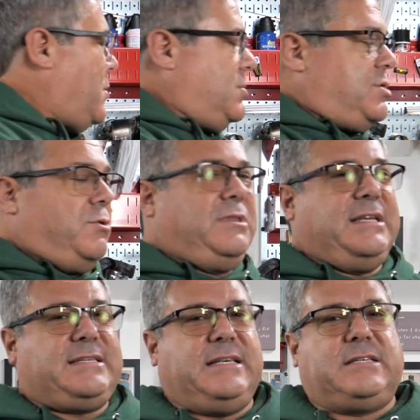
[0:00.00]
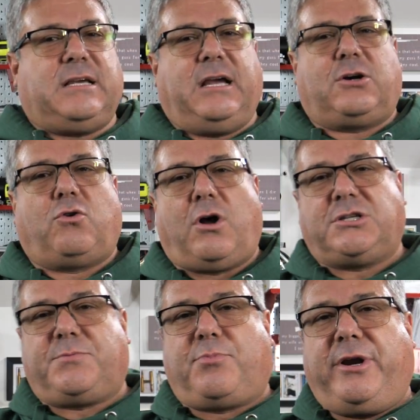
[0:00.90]
So this is a
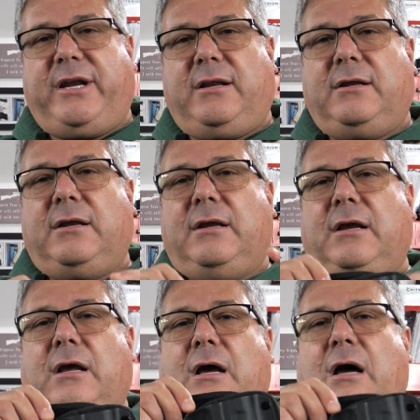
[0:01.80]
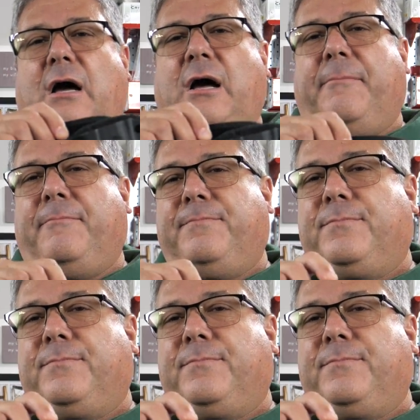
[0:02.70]
crossbreed on